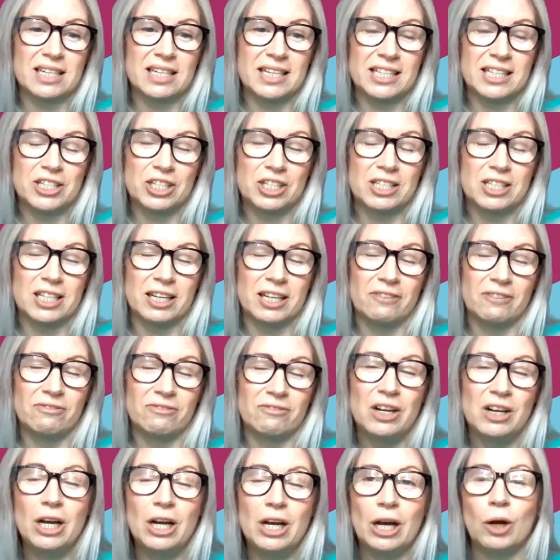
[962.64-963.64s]
initiative.
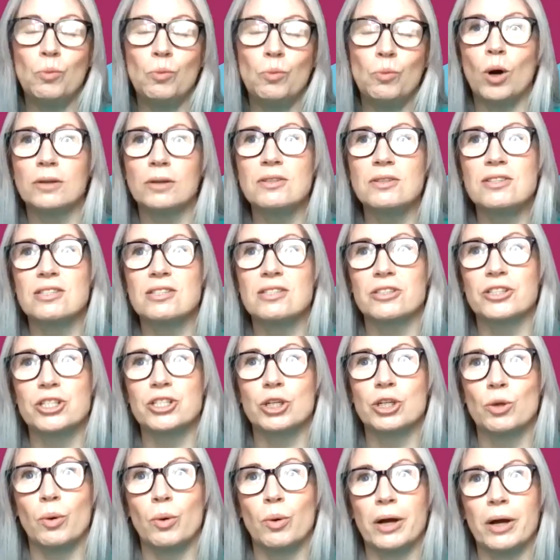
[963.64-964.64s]
And one
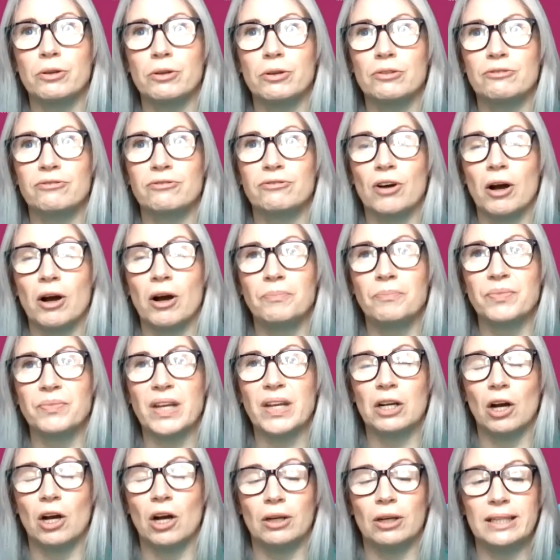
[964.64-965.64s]
such quote from
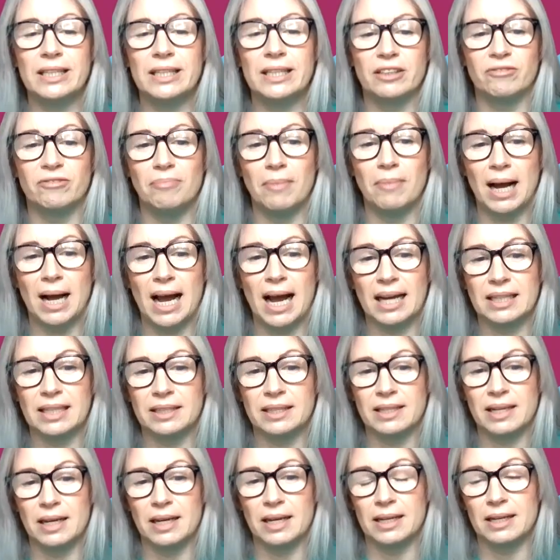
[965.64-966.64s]
a colleague of
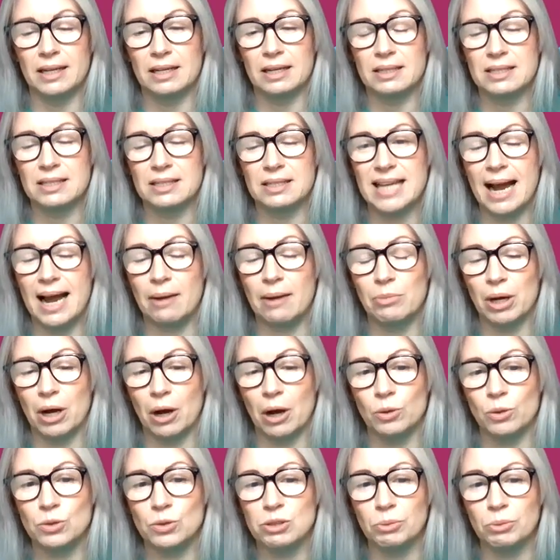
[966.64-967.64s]
mine, Sam
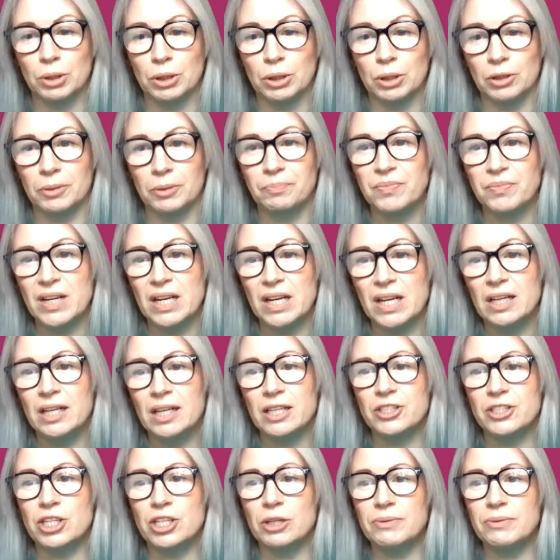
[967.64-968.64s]
at Aldermore,
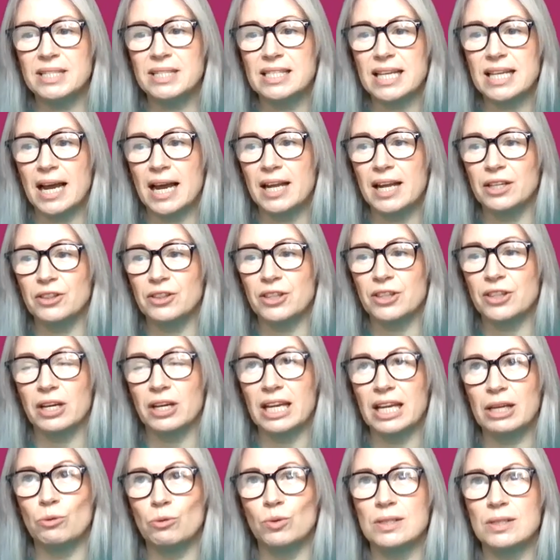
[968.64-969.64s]
she was saying
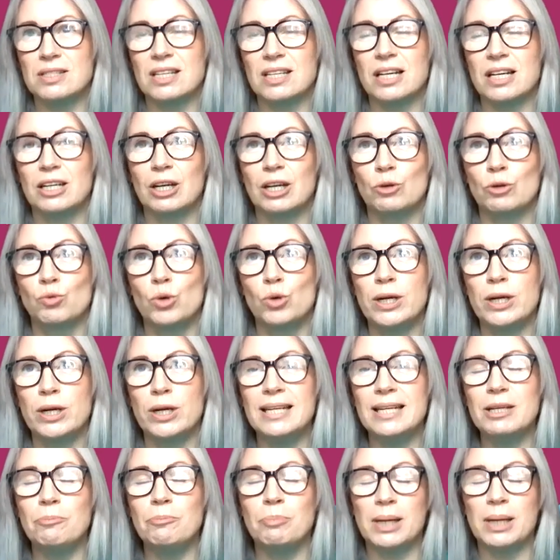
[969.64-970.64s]
that it was a
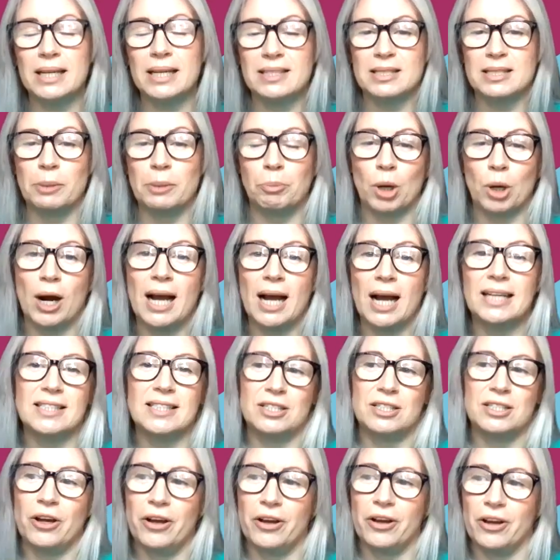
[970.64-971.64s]
really big
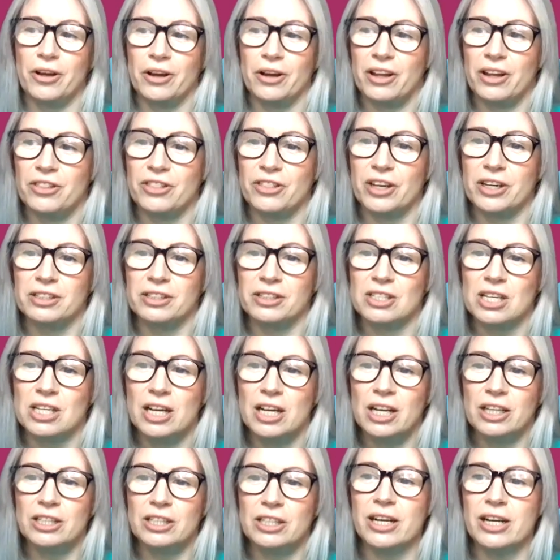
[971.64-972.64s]
surprise to her that,
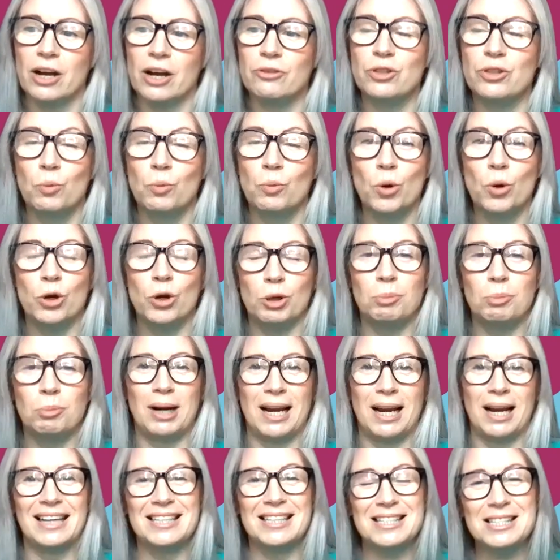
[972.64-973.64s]
you know, the
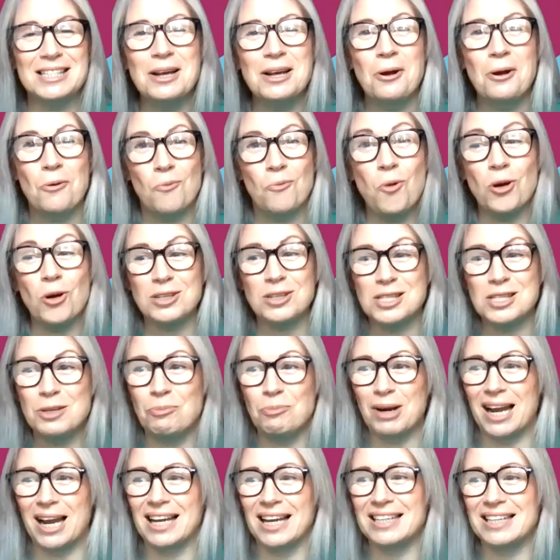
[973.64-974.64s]
workplace was
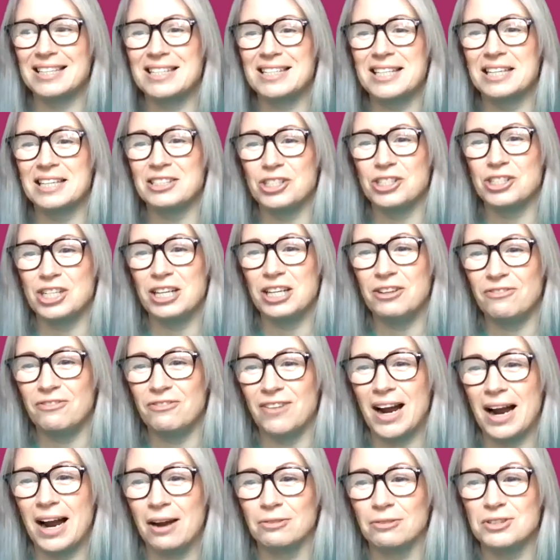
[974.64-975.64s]
the place that she
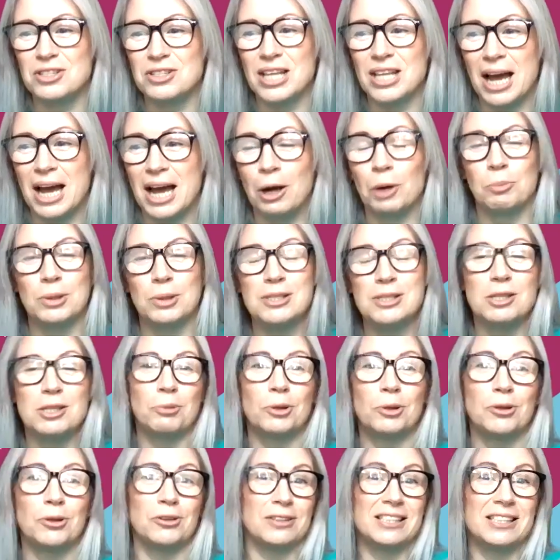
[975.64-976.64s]
found the help and
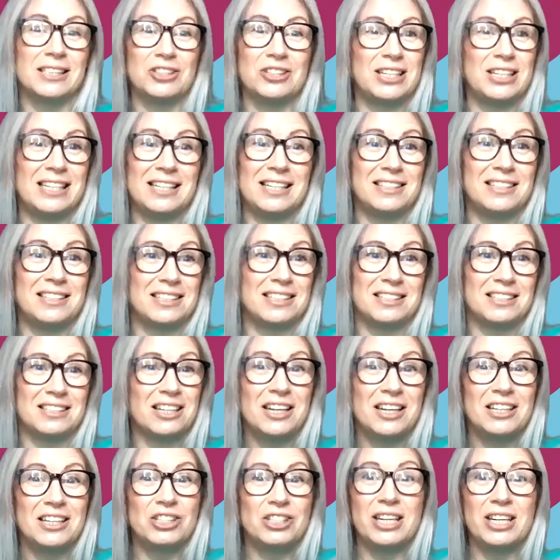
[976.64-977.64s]
support that she needed.
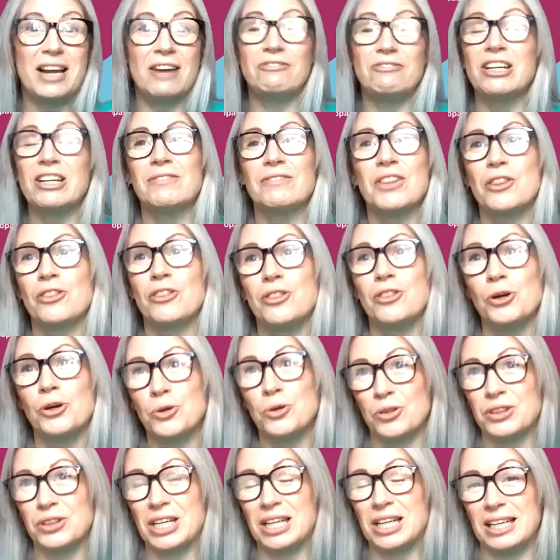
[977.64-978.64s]
She never even
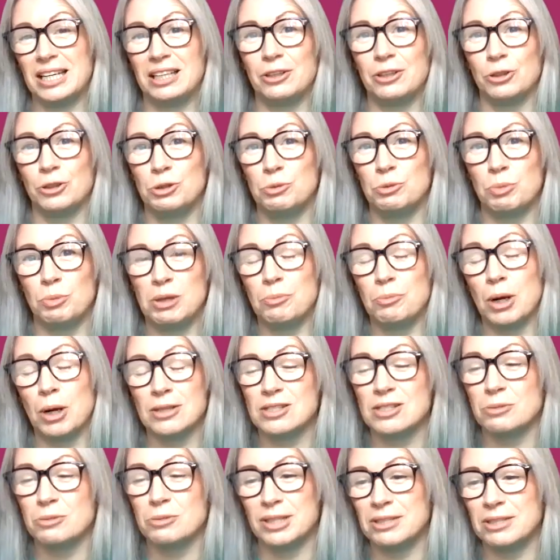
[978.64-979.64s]
thought that it could be
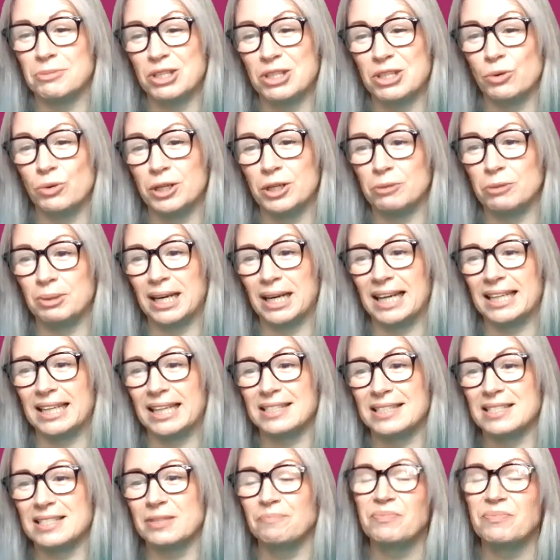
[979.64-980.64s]
possibly with the
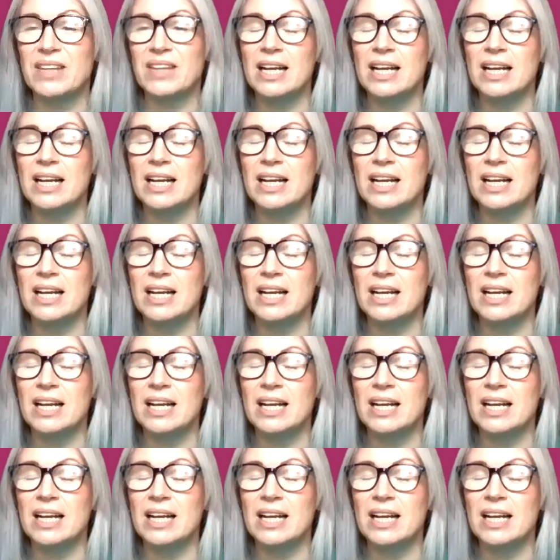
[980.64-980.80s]
workplace.